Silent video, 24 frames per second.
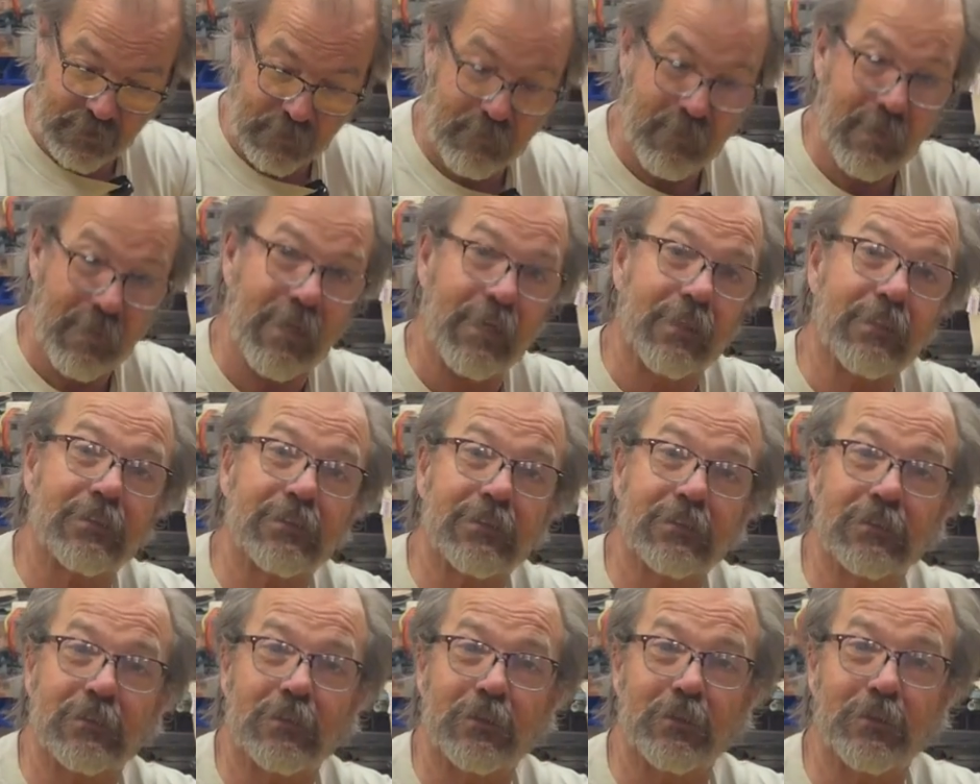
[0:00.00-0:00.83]
of the
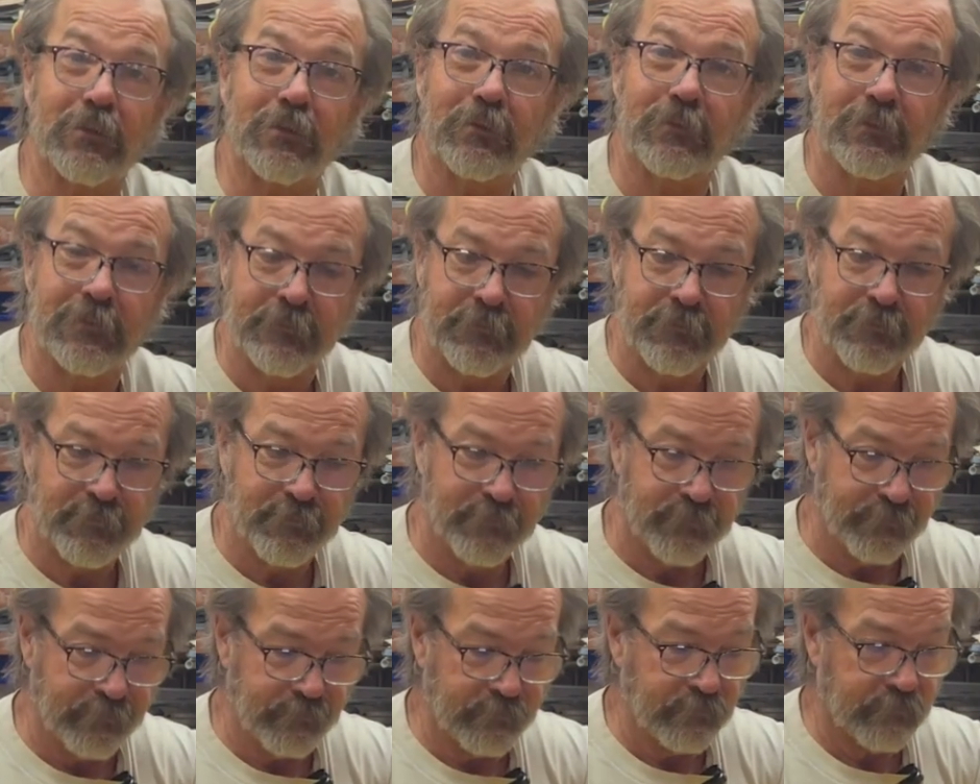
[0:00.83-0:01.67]
box
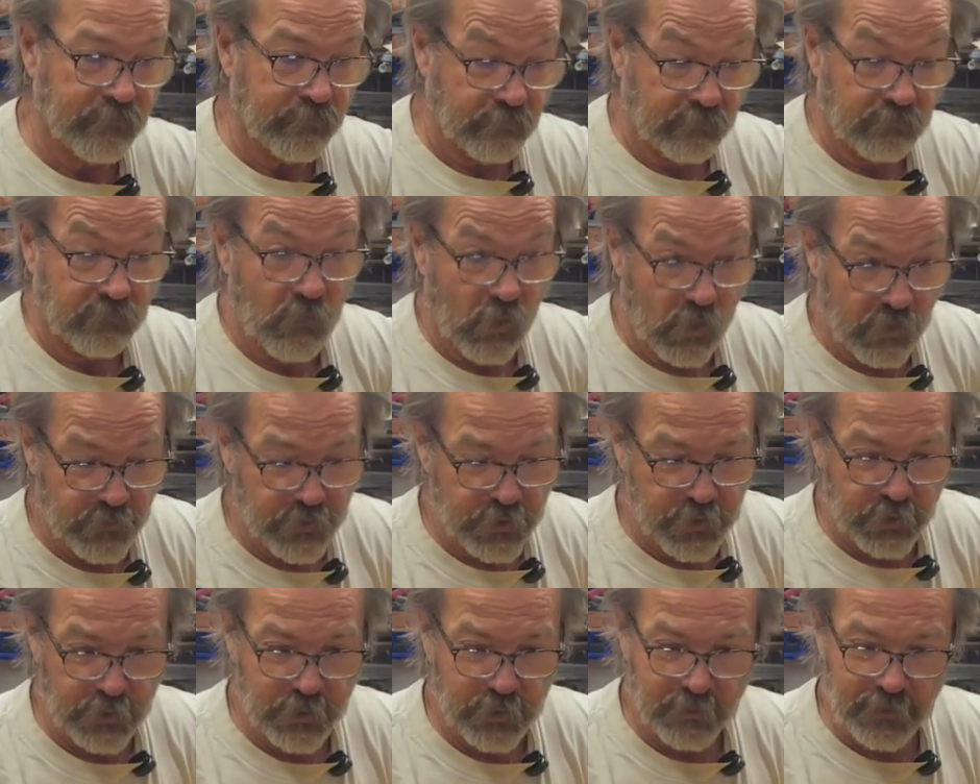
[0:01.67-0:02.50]

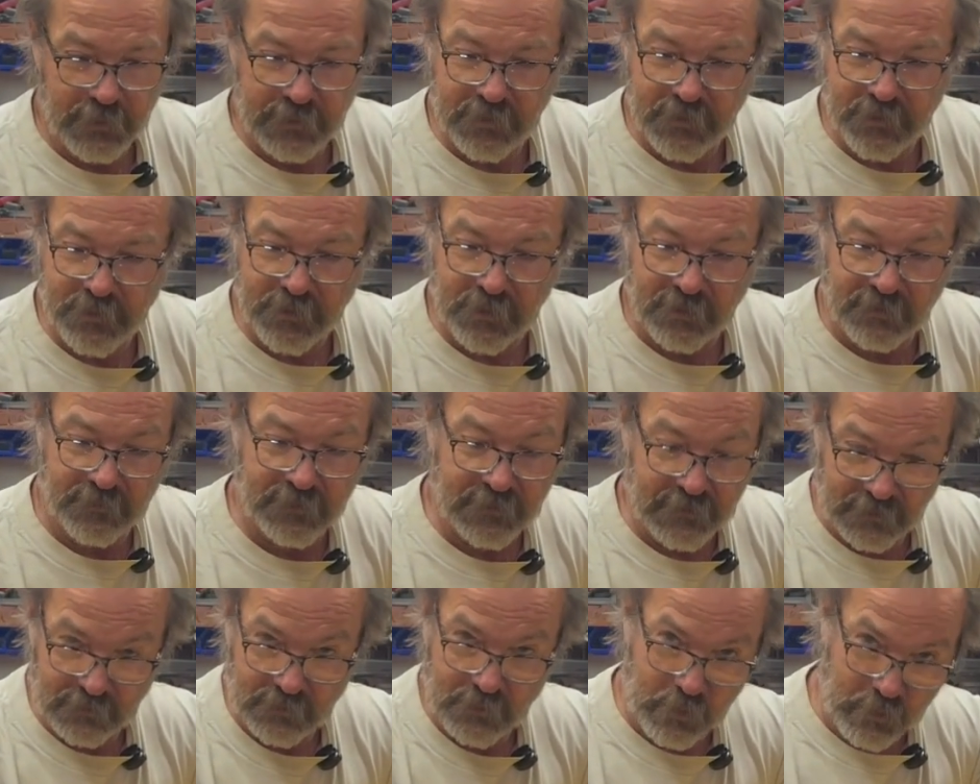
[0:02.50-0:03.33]
should you need to service
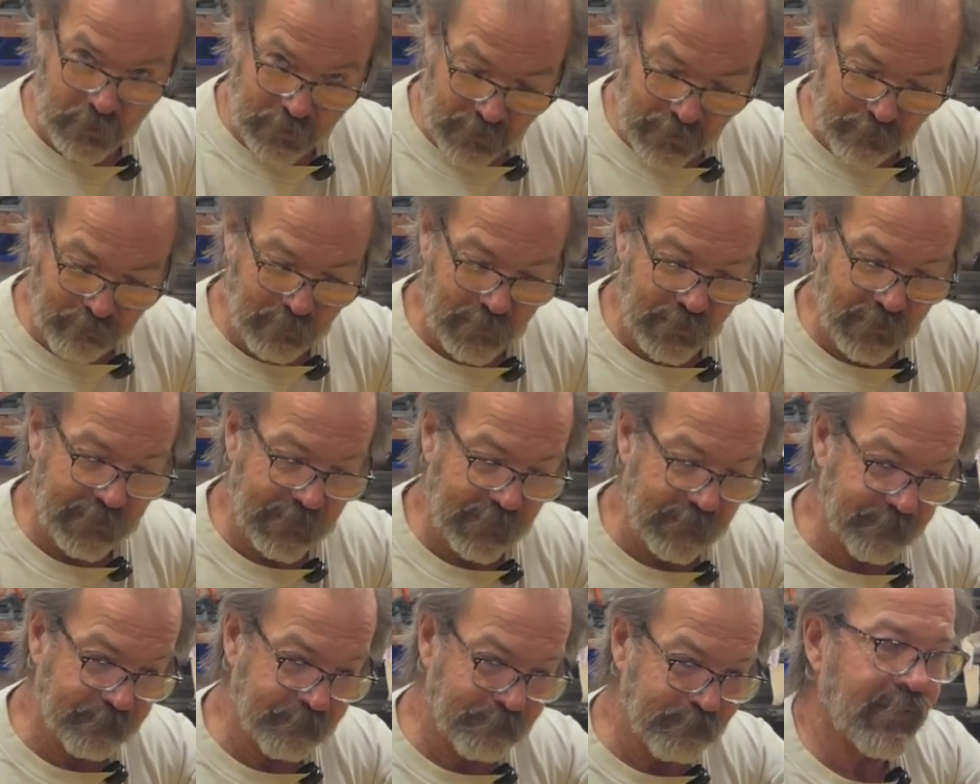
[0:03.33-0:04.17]
it so you can unplug
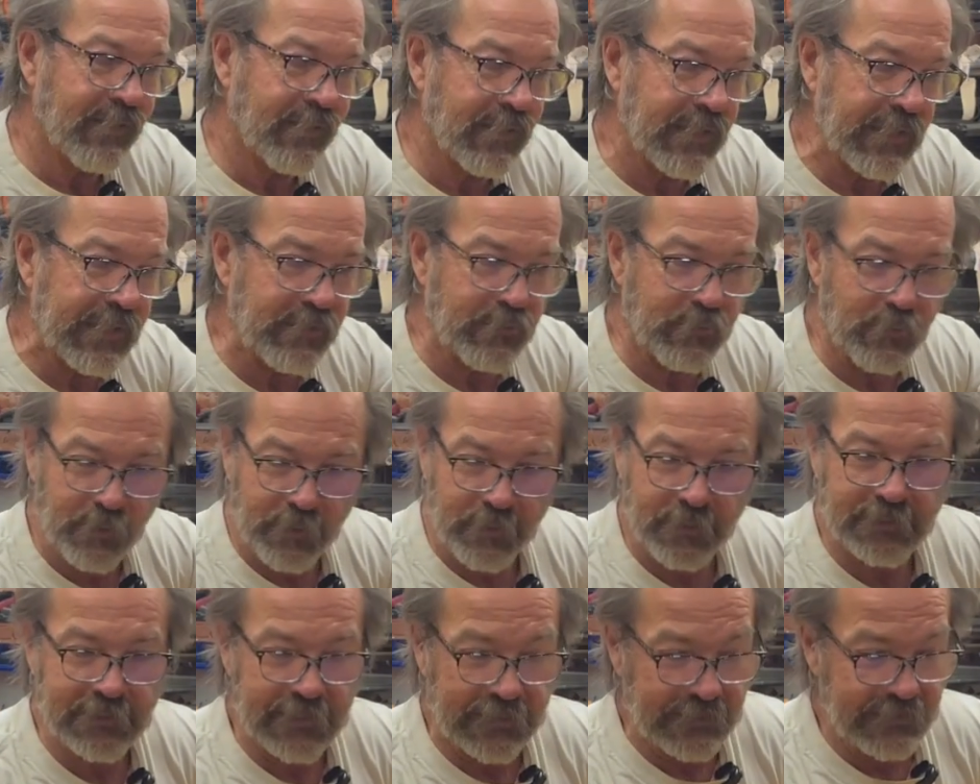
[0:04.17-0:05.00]
it. In
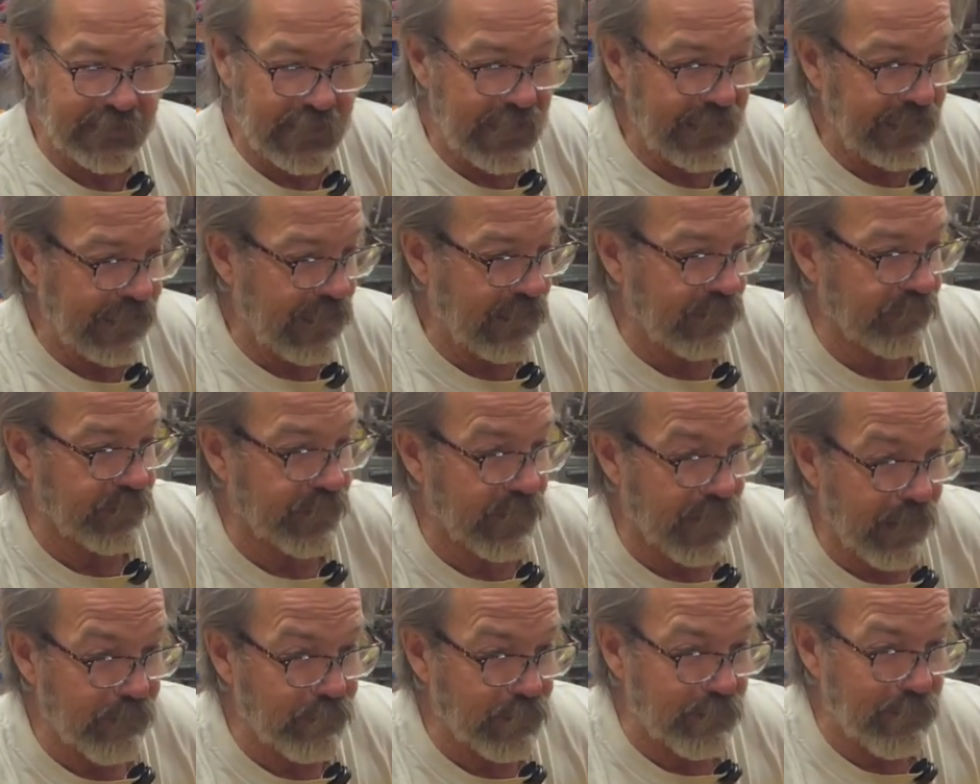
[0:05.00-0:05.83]
order to take out the
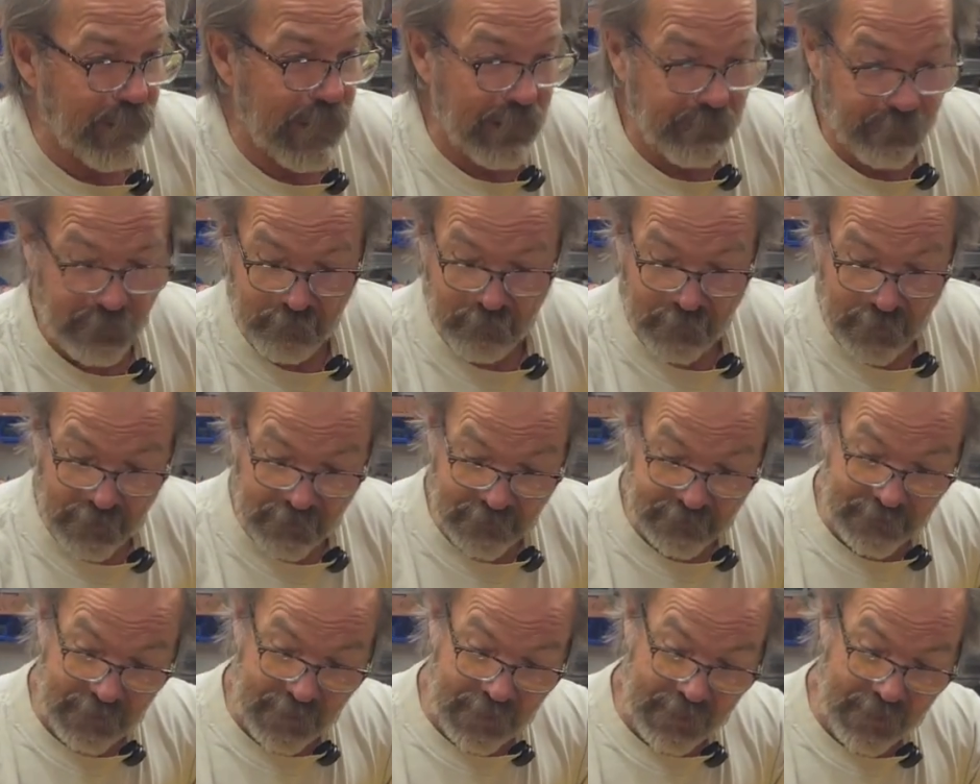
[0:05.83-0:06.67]
upper battery
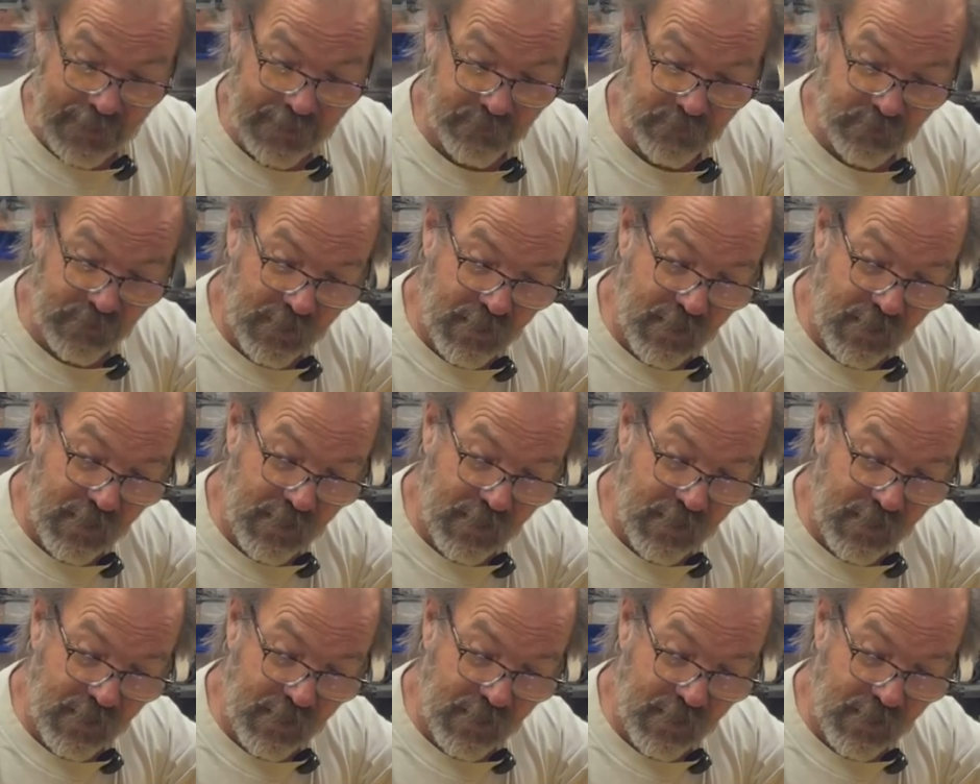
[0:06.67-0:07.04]
box, I had to